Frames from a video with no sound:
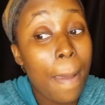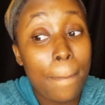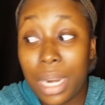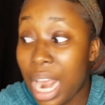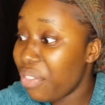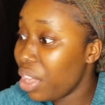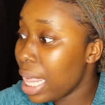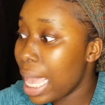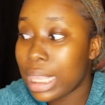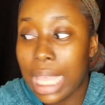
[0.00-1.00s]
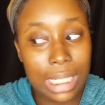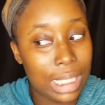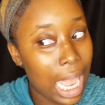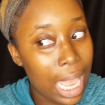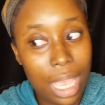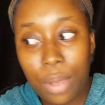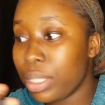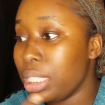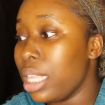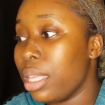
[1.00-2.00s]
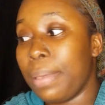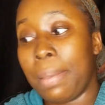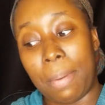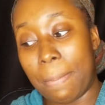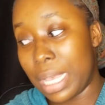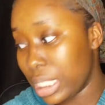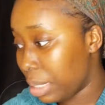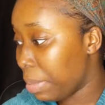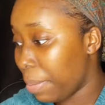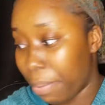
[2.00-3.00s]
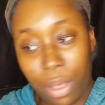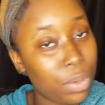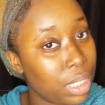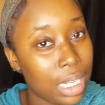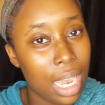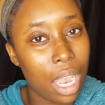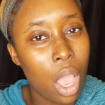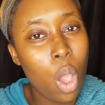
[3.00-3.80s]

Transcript: but I feel like that day it was either people missed me posting